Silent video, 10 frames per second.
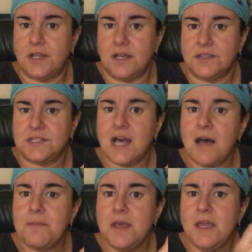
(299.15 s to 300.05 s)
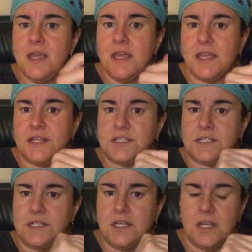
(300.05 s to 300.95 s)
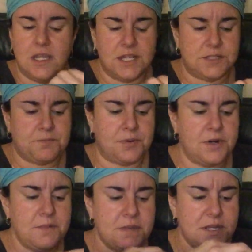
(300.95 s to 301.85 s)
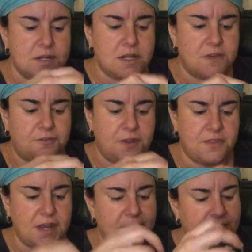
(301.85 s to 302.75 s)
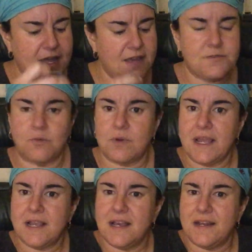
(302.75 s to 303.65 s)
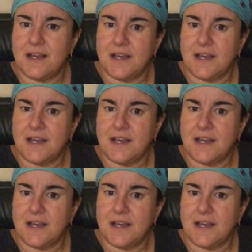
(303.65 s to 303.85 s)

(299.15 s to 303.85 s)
The top, it's It's pretty big enough that if I have the right kind of